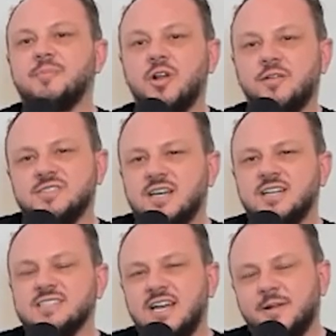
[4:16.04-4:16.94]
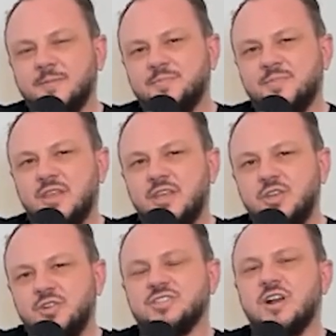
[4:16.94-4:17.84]
up. And all of a sudden it's like,
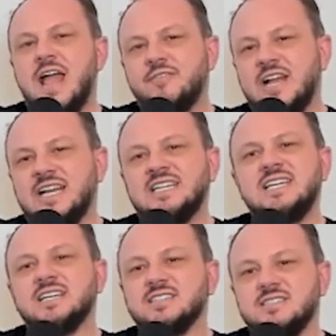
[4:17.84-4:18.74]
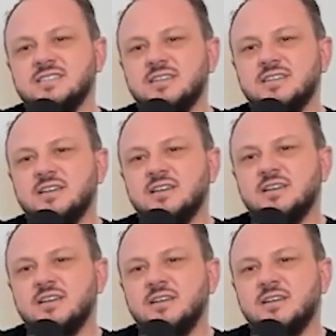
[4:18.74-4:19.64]
you just start having ideas.
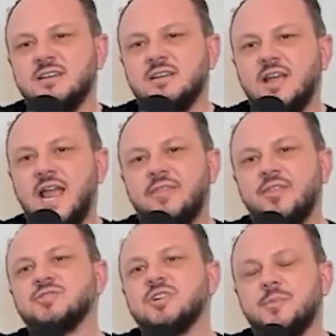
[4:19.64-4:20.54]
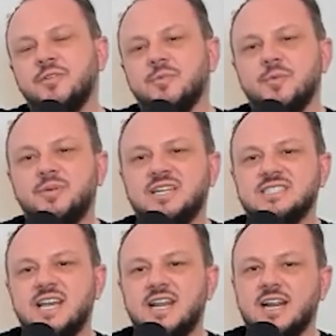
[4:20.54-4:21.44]
And those are coming from a peak
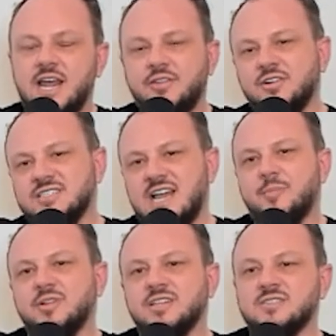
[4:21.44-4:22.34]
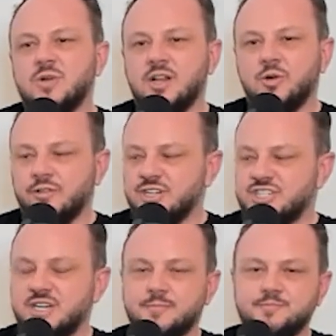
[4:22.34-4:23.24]
state. Another example is when I go to the
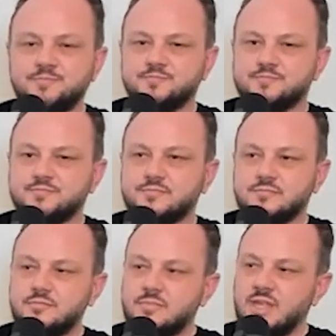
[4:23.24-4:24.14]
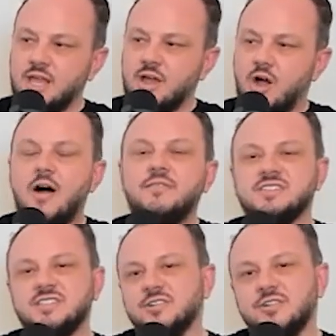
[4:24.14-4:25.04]
gym,
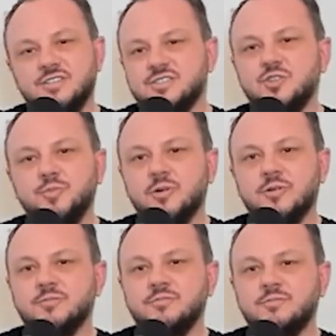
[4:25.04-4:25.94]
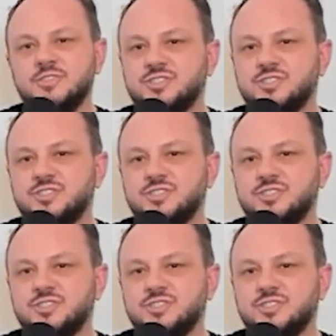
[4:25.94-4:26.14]
obviously you're in a super